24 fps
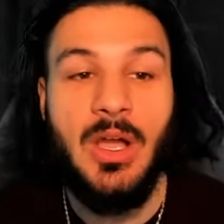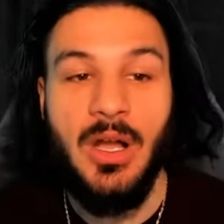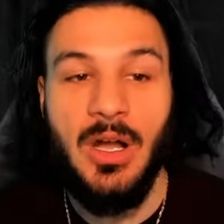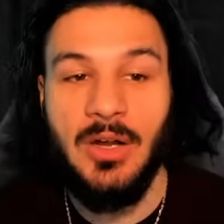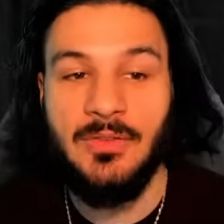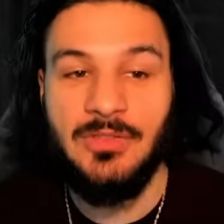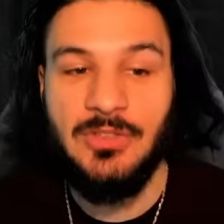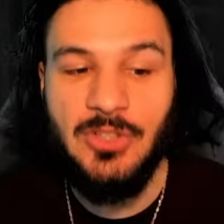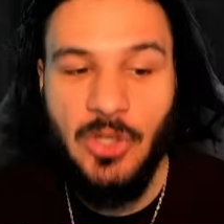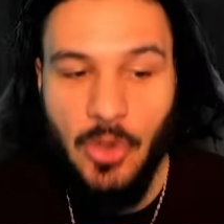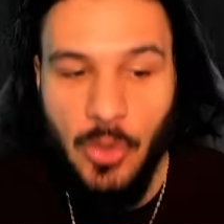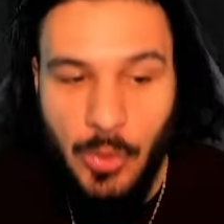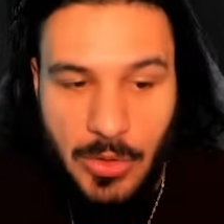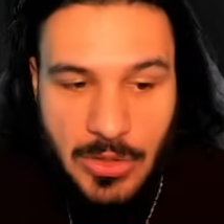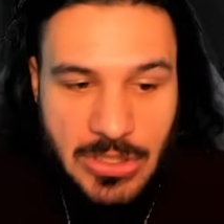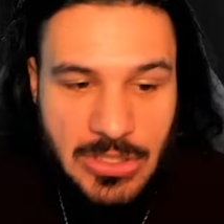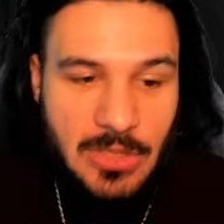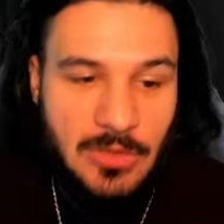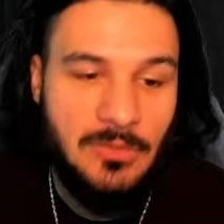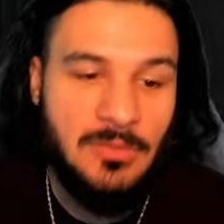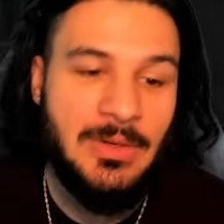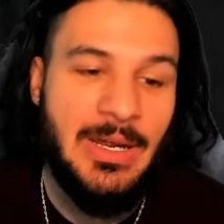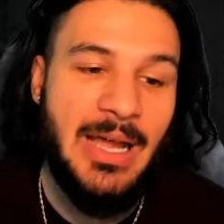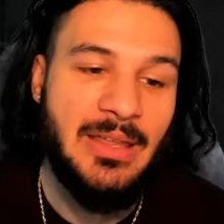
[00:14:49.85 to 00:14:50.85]
Of
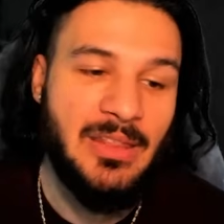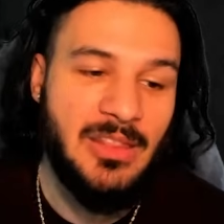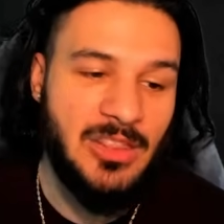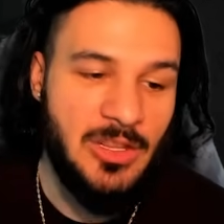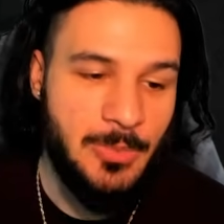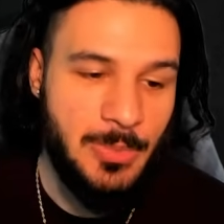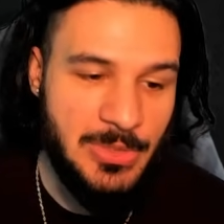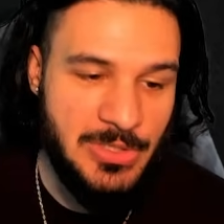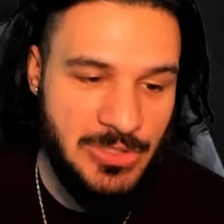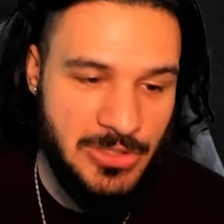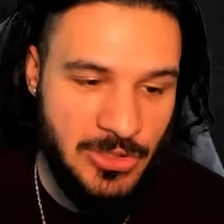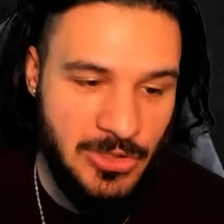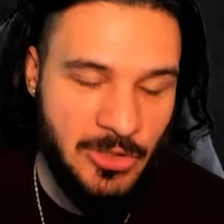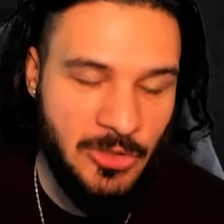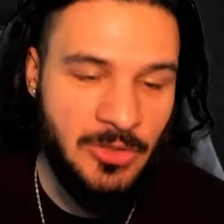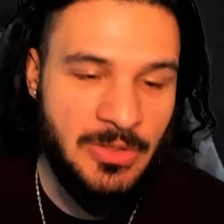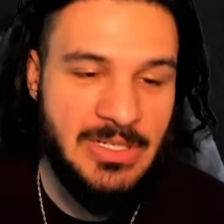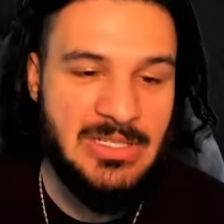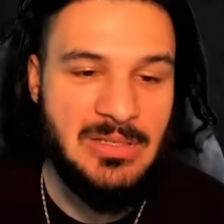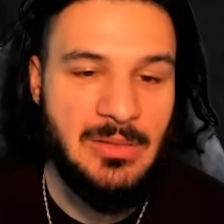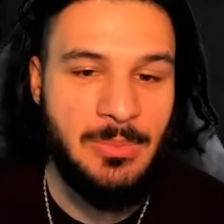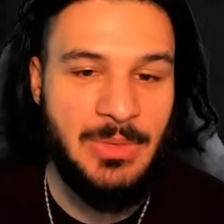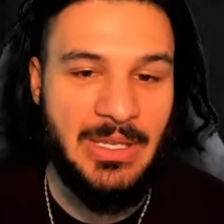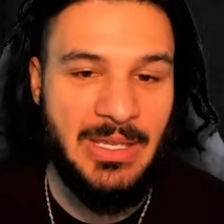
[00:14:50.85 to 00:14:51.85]
course, Wrath of the Berserker
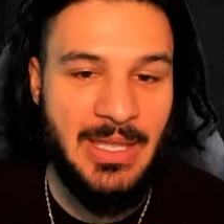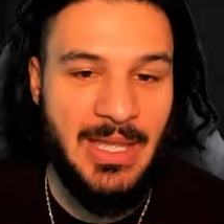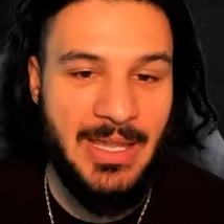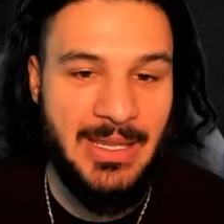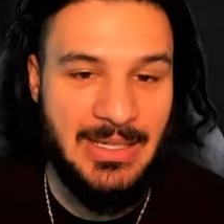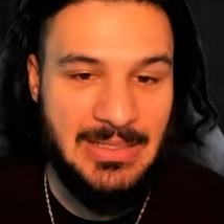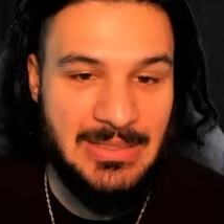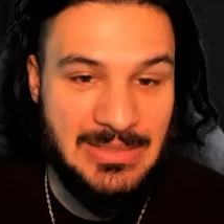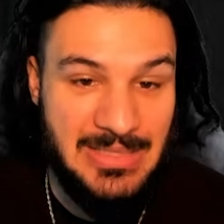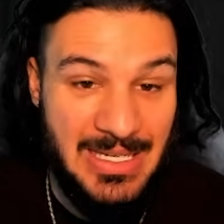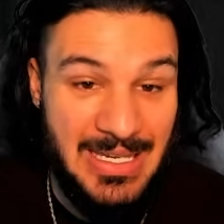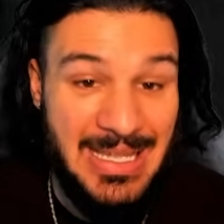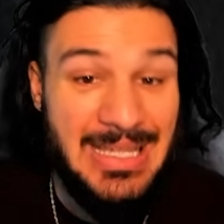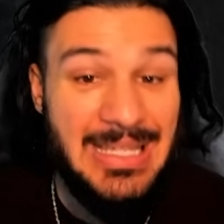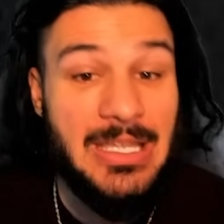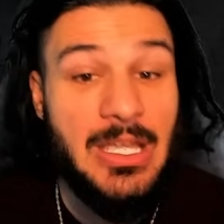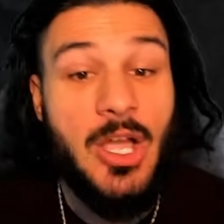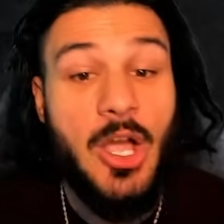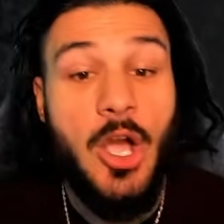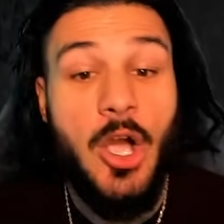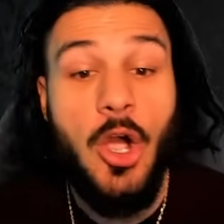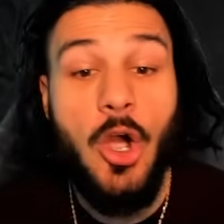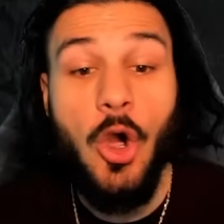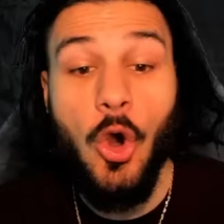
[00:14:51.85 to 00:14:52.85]
is something I can take.
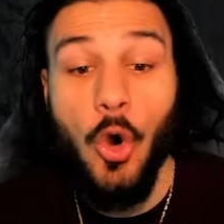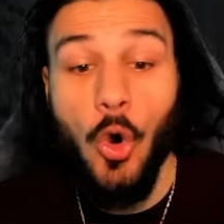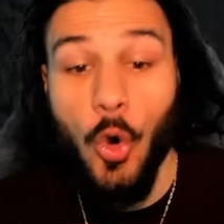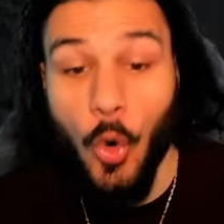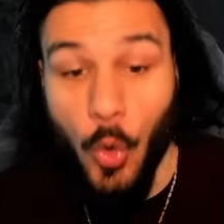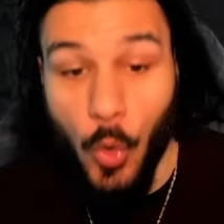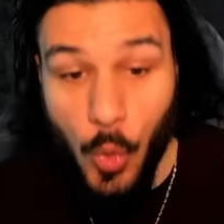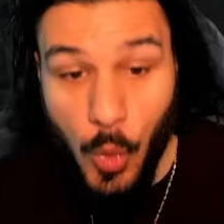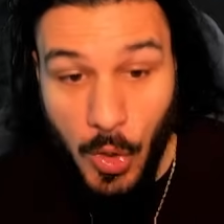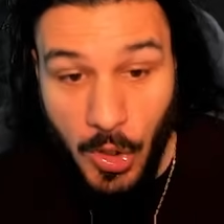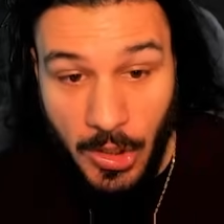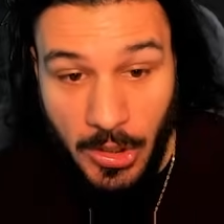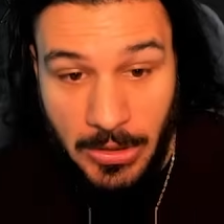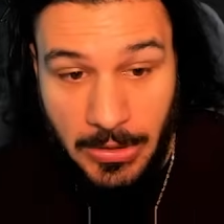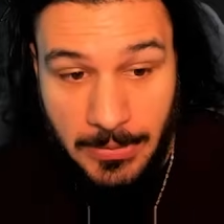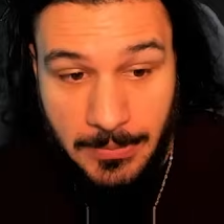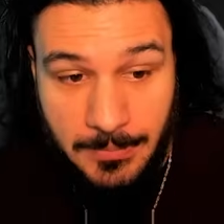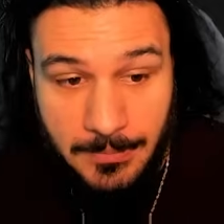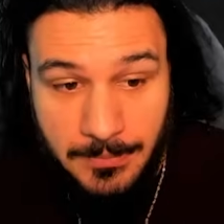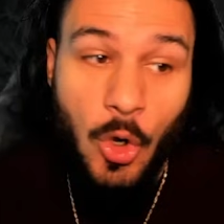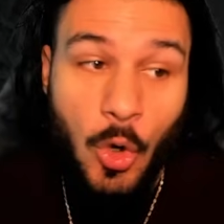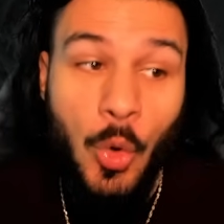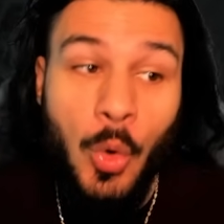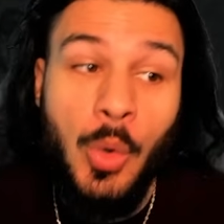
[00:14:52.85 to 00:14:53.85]
Or,
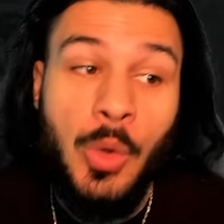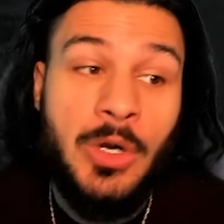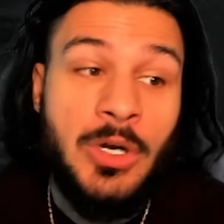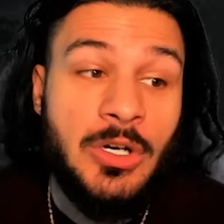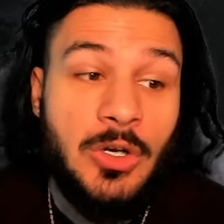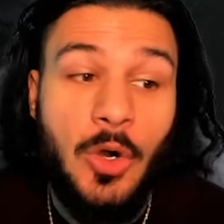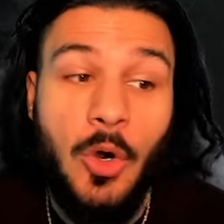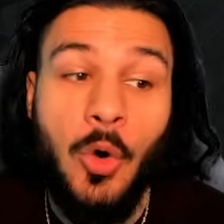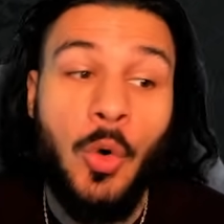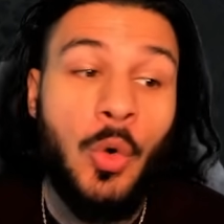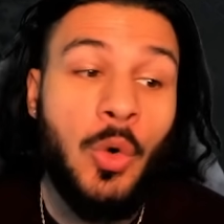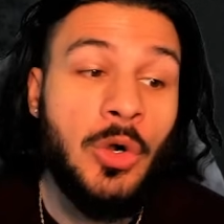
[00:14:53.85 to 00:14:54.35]
we're